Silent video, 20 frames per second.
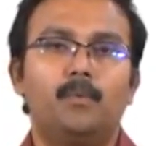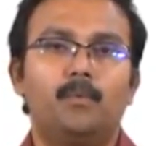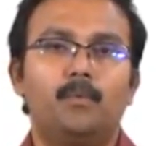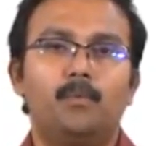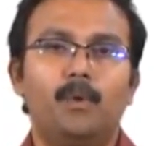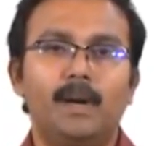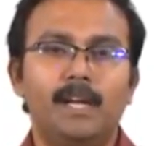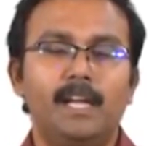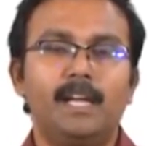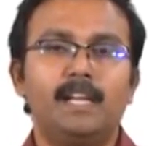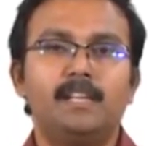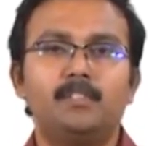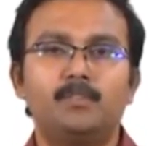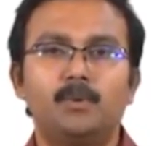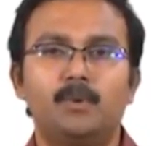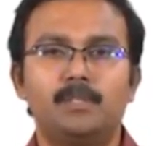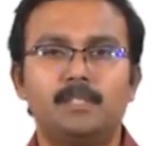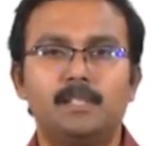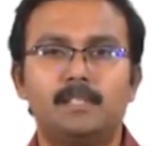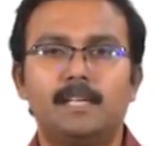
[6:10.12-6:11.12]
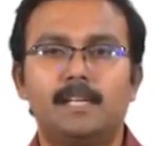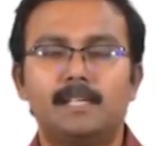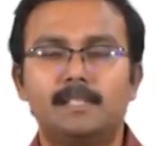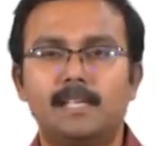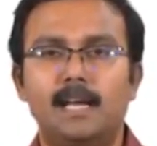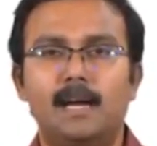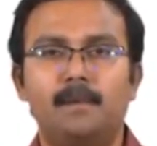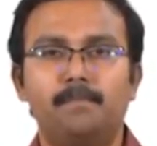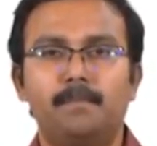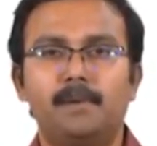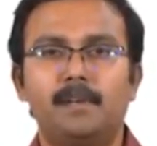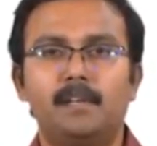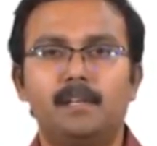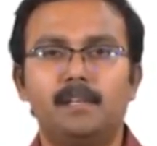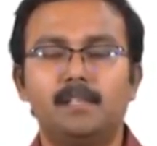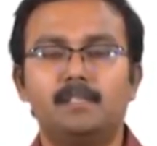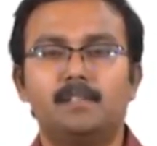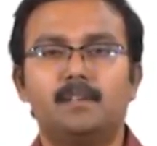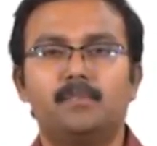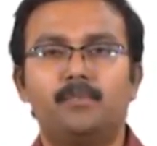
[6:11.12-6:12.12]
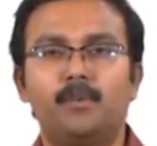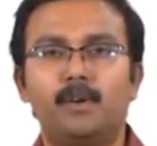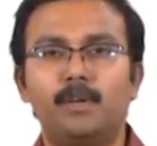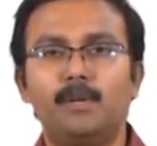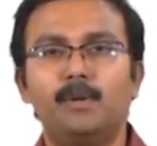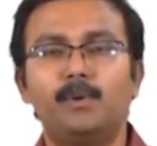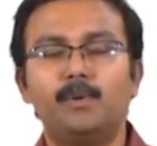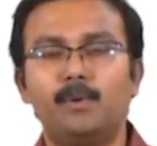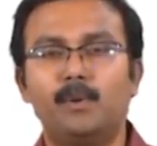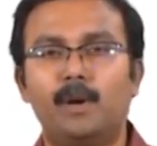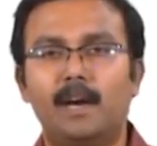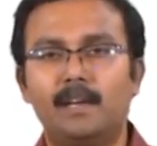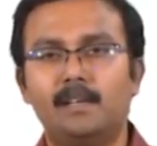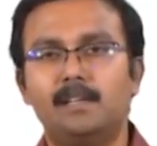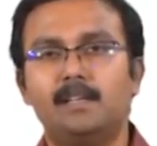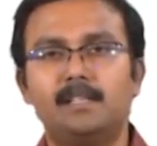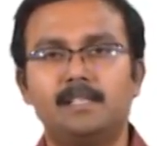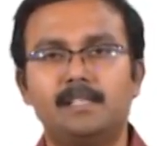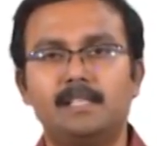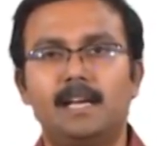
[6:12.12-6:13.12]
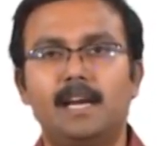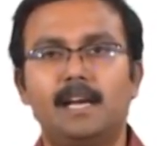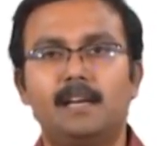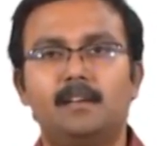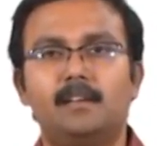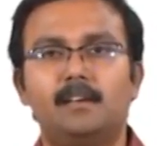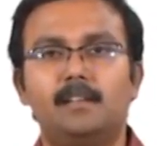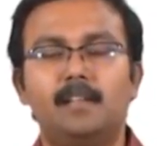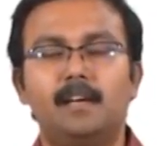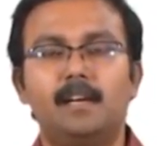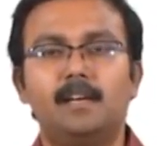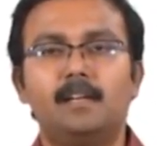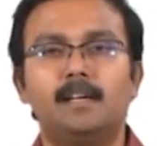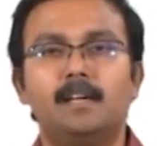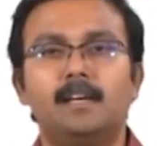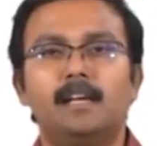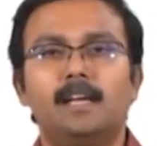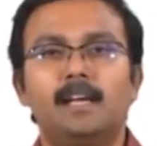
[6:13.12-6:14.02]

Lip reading: why I chose this example is for you to understand that